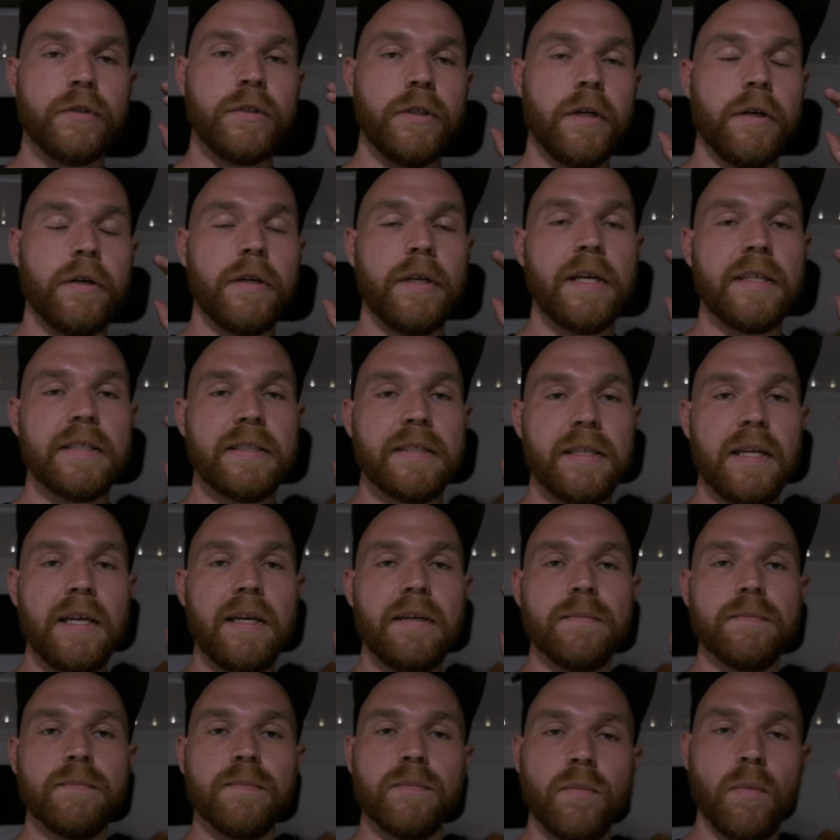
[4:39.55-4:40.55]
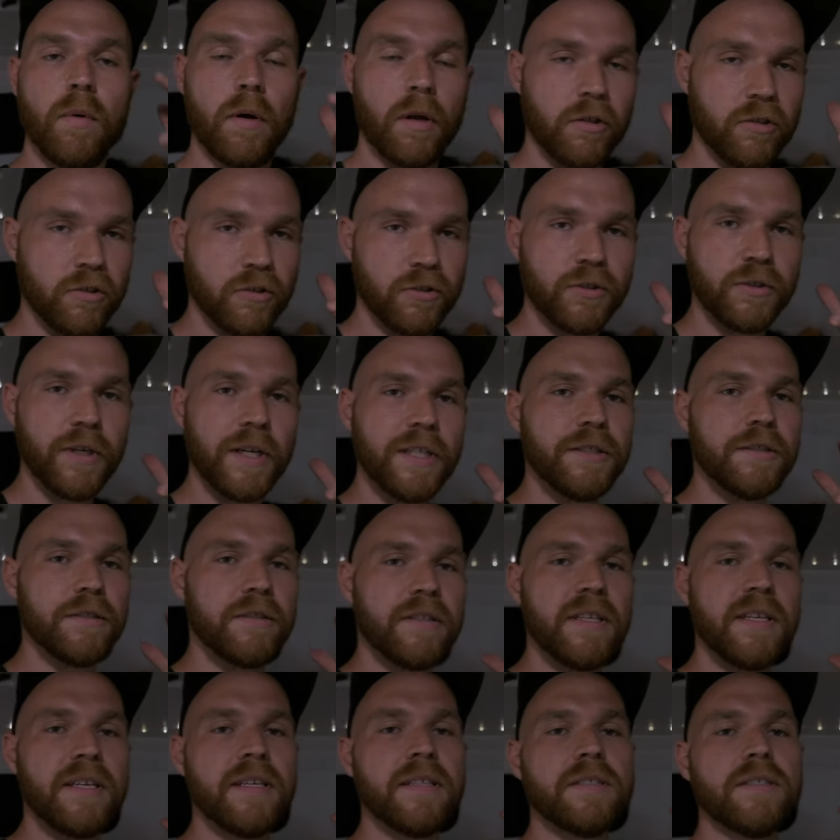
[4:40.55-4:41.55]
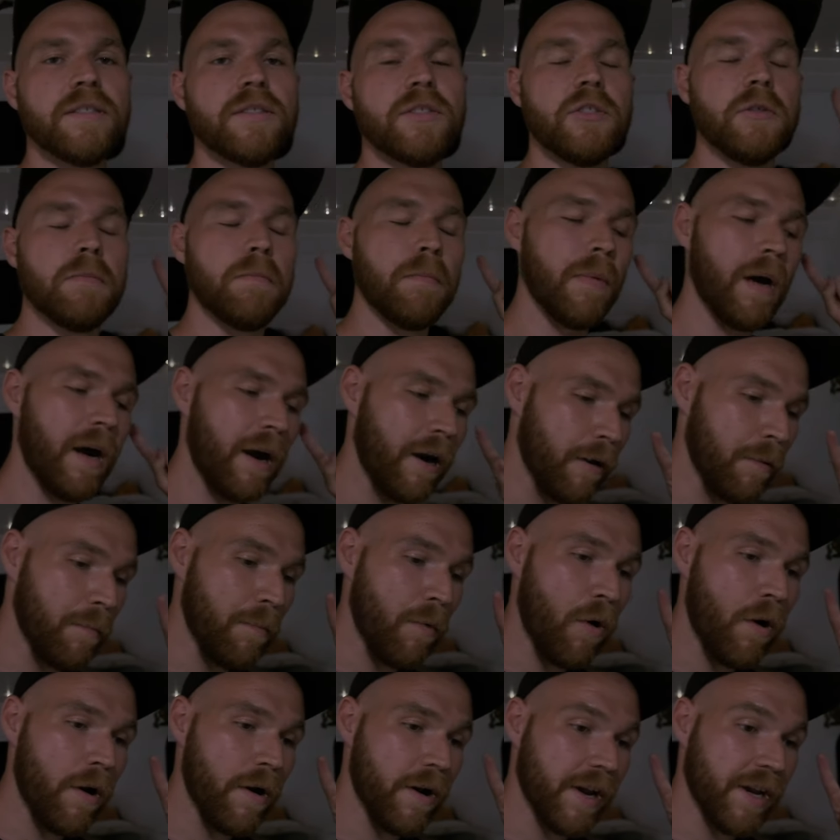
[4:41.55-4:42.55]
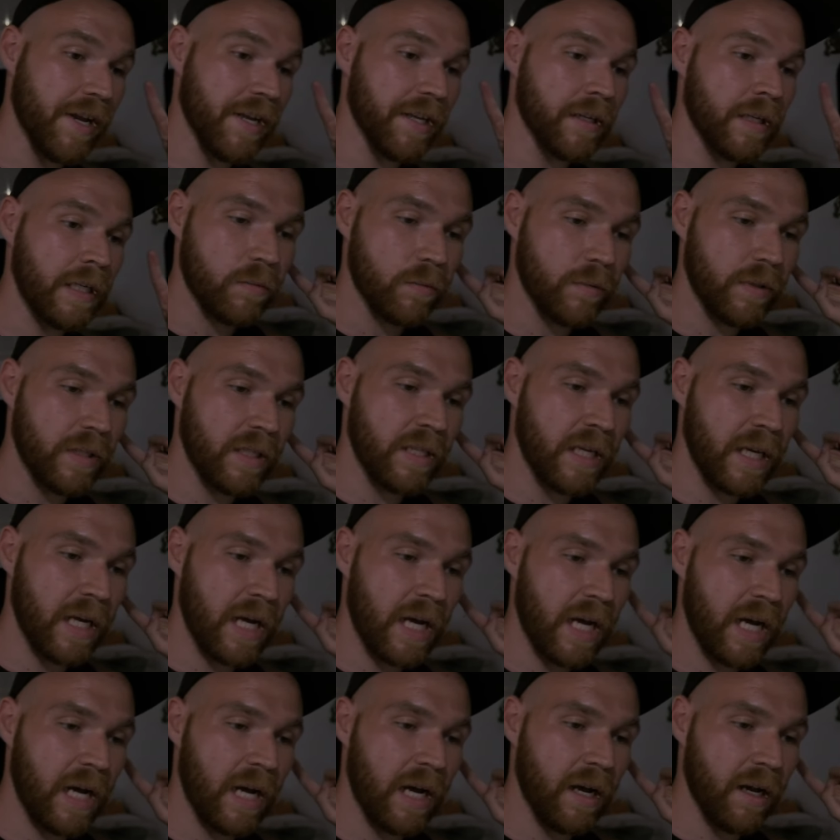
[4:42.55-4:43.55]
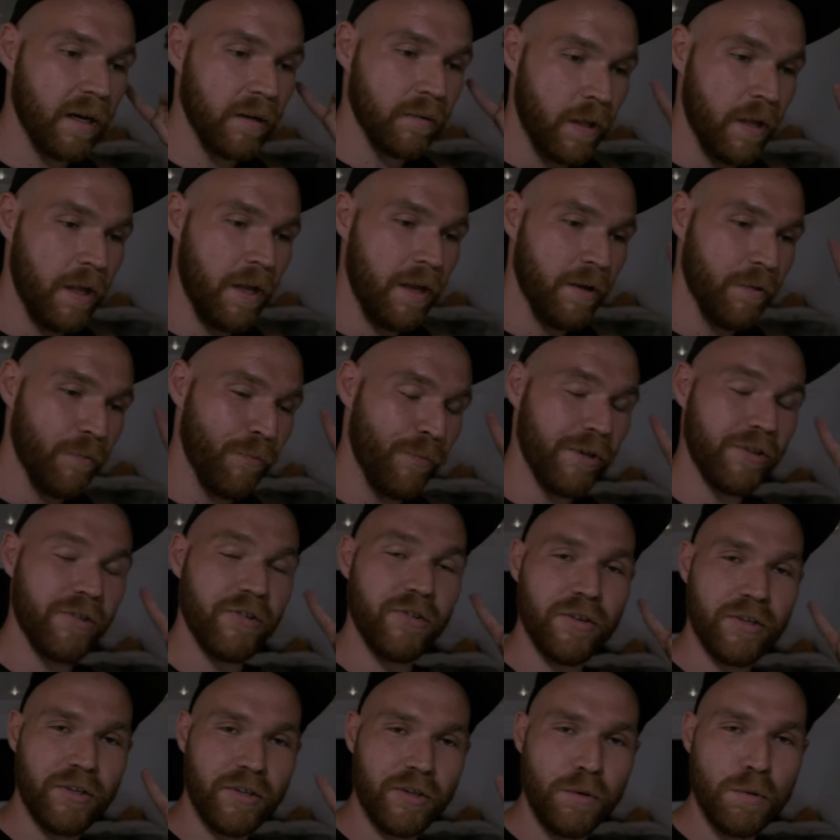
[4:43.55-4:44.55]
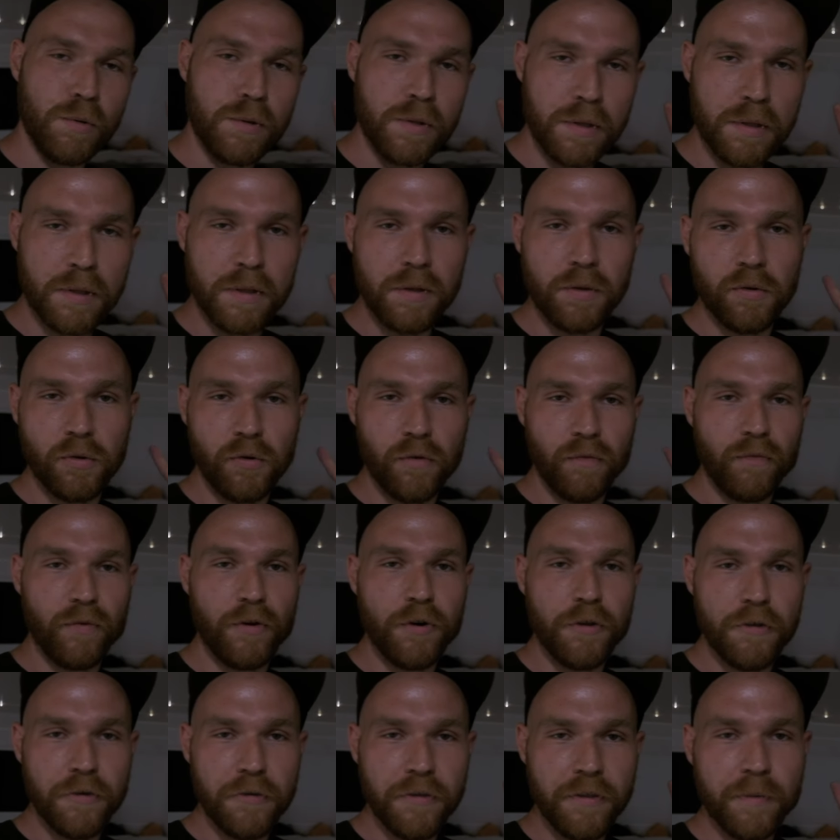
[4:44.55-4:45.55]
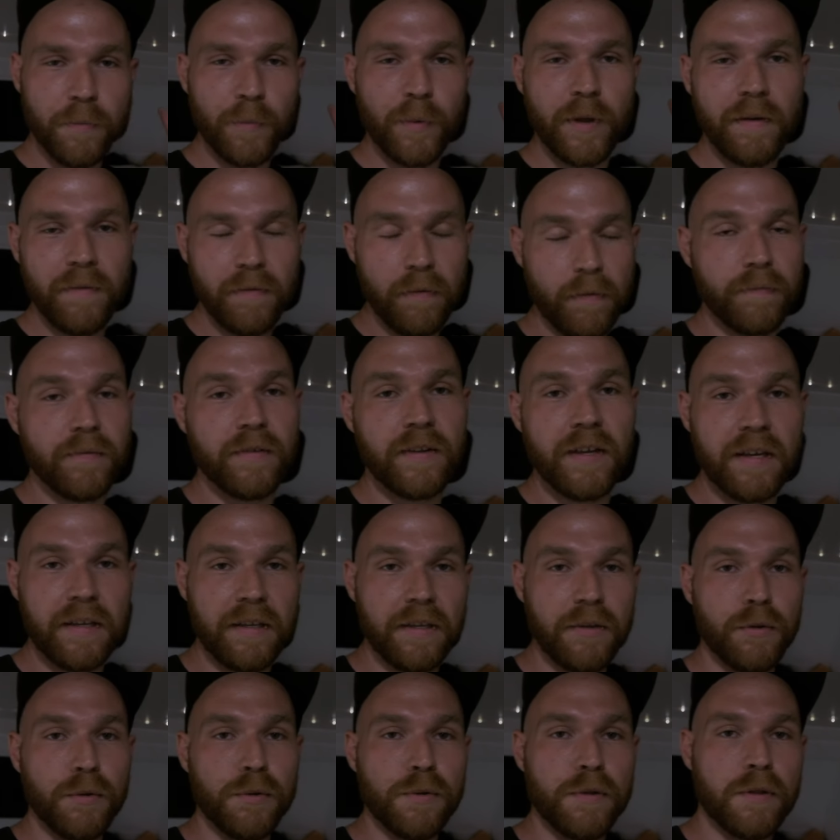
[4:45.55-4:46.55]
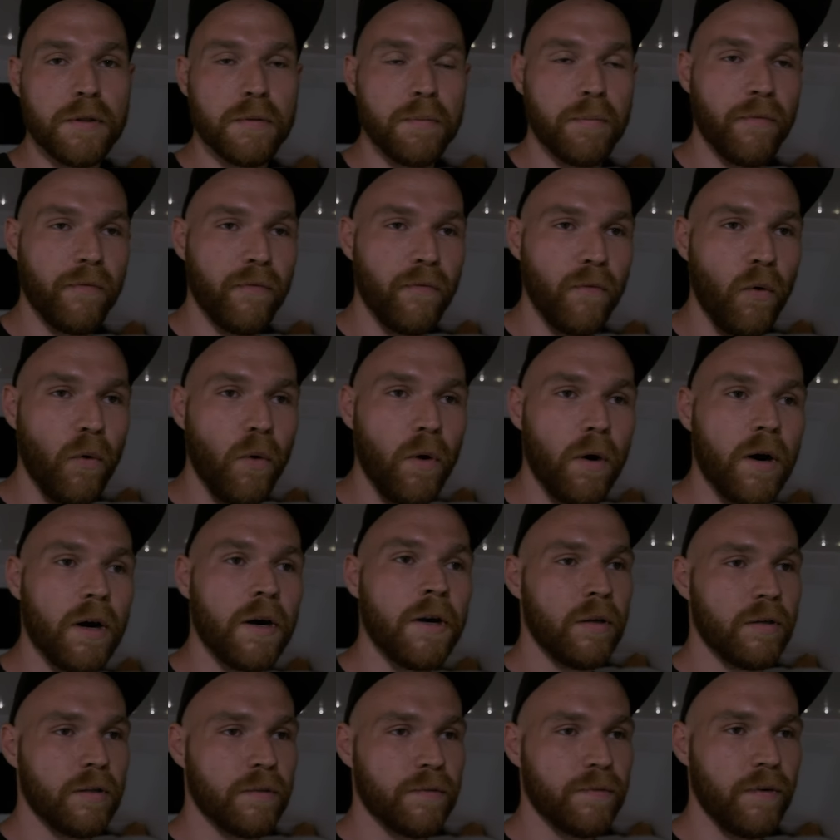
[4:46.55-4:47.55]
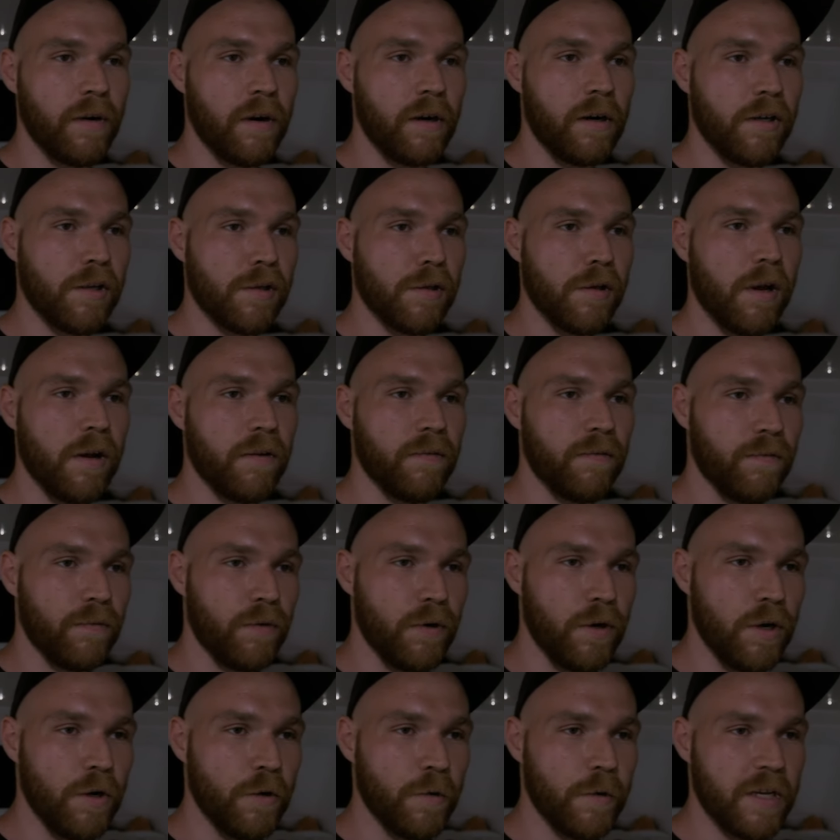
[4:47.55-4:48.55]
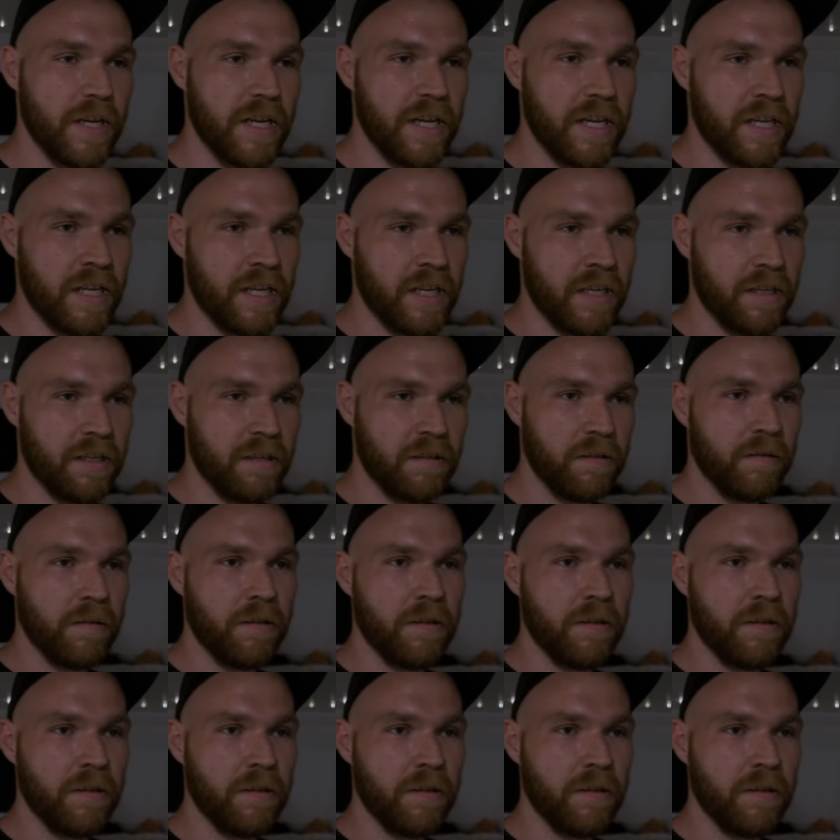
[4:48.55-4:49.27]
So yeah, tonight, watching Stranger Things. Tomorrow morning, we took Eustace a little further than we ever taken Eustace before, as far as off-roading